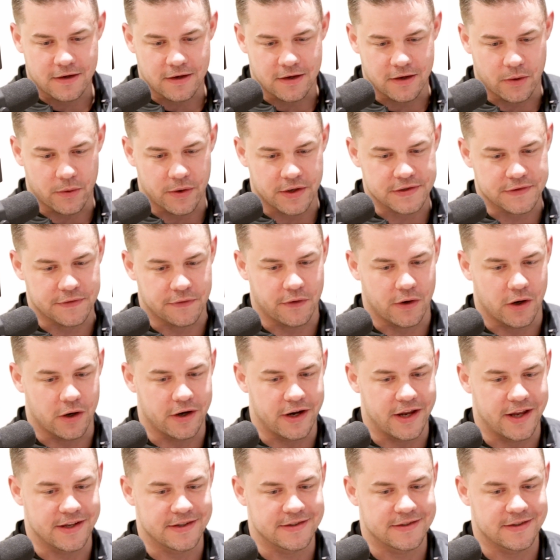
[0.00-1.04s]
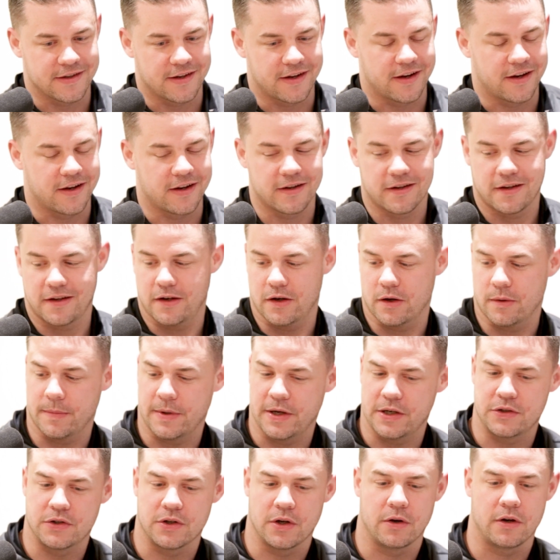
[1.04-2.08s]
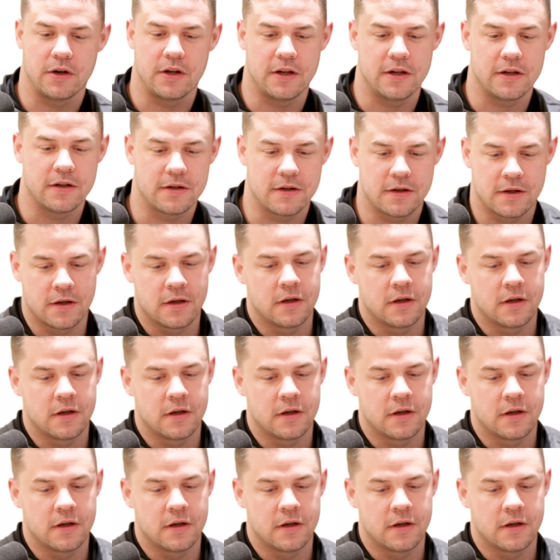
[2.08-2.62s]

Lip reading: as far as my journey